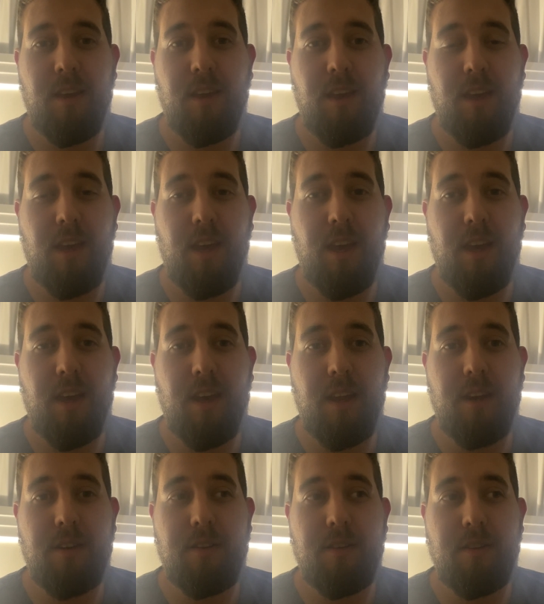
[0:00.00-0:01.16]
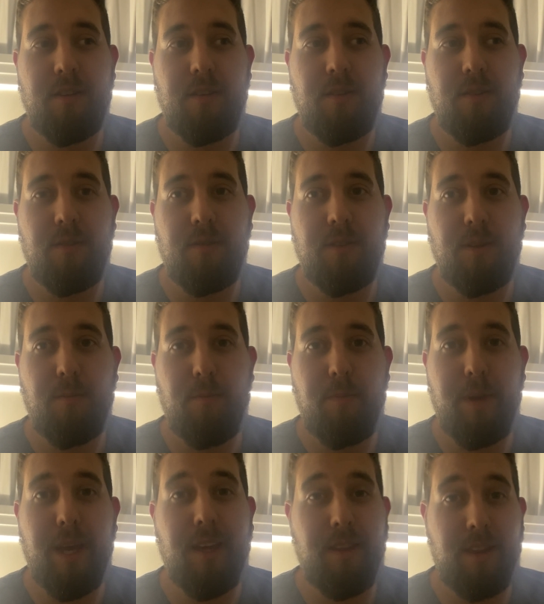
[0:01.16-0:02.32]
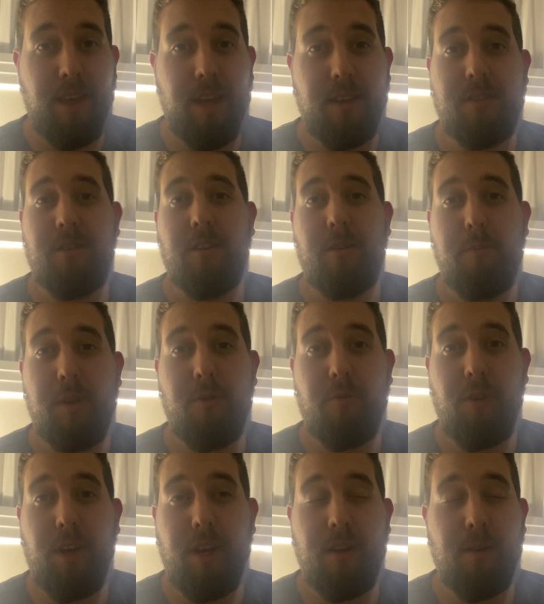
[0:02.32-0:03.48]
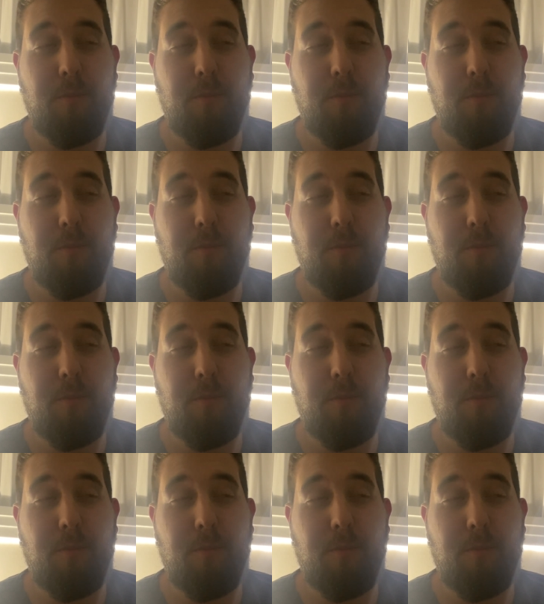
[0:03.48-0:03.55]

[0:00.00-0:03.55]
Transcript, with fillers: and some big things are going to be created.